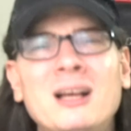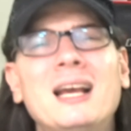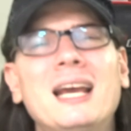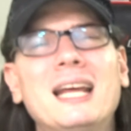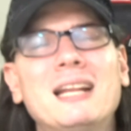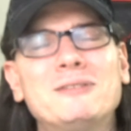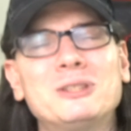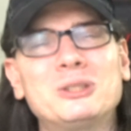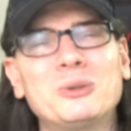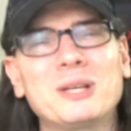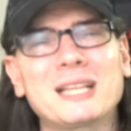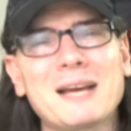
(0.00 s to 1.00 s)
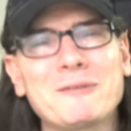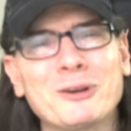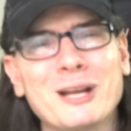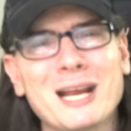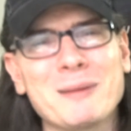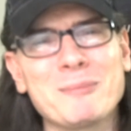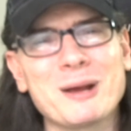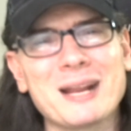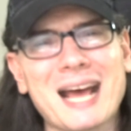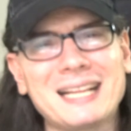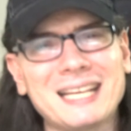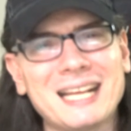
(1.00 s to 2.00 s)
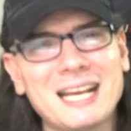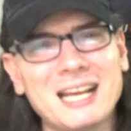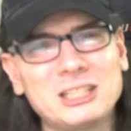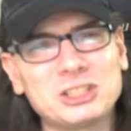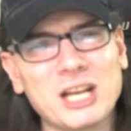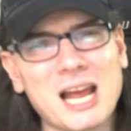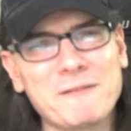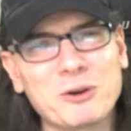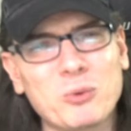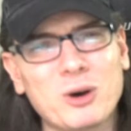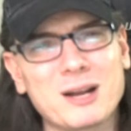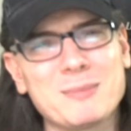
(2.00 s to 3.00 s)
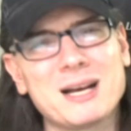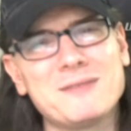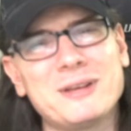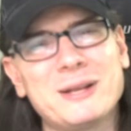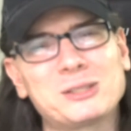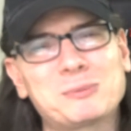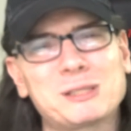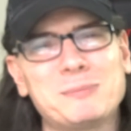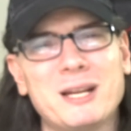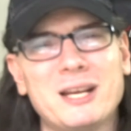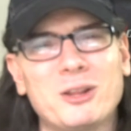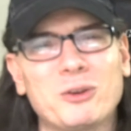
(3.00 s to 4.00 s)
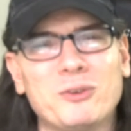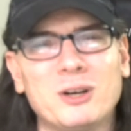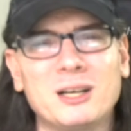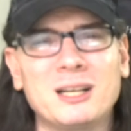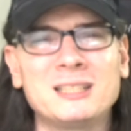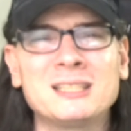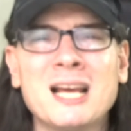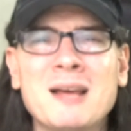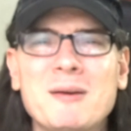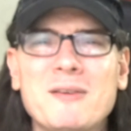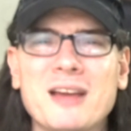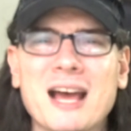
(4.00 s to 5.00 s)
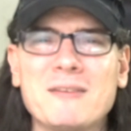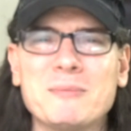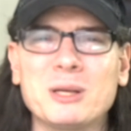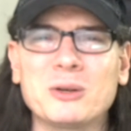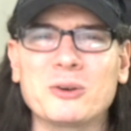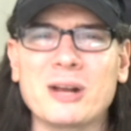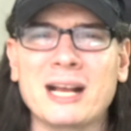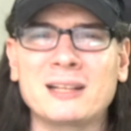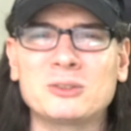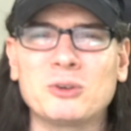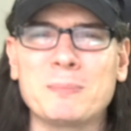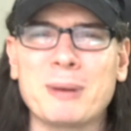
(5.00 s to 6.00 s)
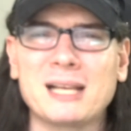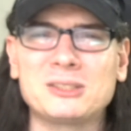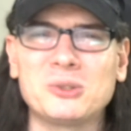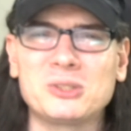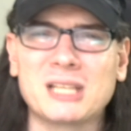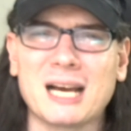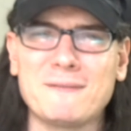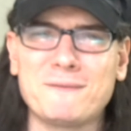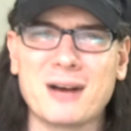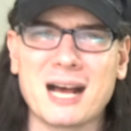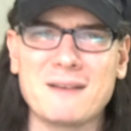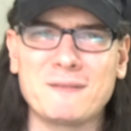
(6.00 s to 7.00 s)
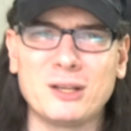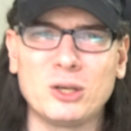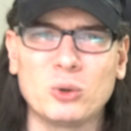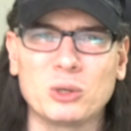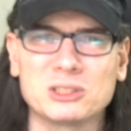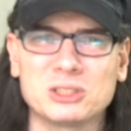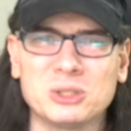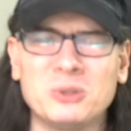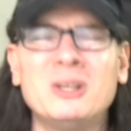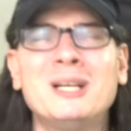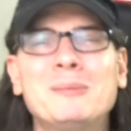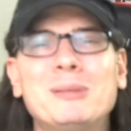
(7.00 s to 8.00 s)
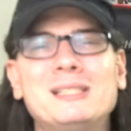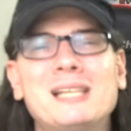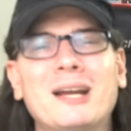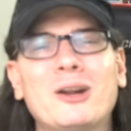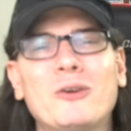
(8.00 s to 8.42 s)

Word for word: And if you too like to have your name read at the end of each and every one of my videos, plus many other fun goodies, if you have me react to a past Nuke's Top 5 video or two, please head on